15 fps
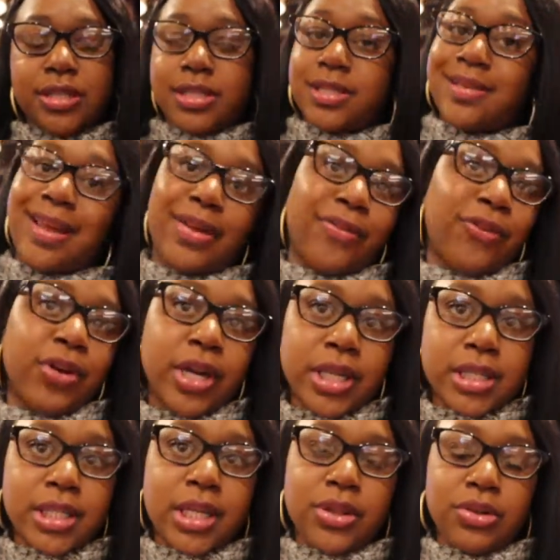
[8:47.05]
steak
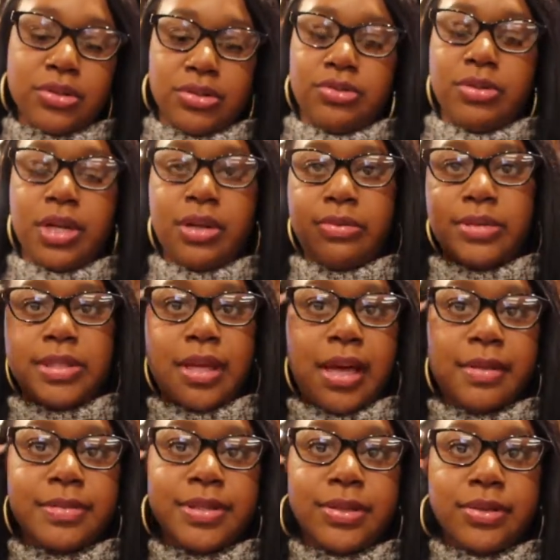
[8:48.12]
frites and their drink was
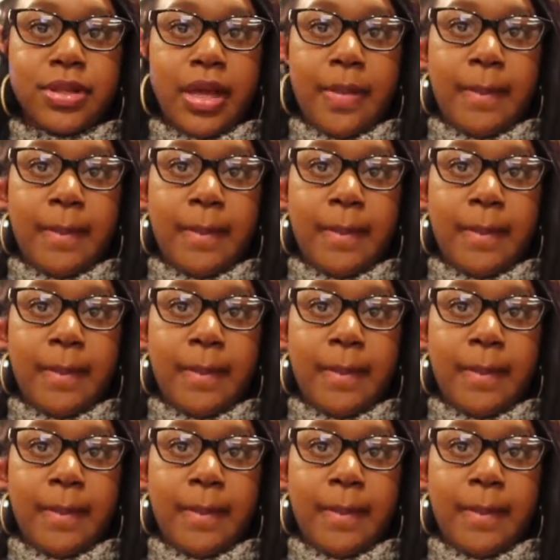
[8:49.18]
absolutely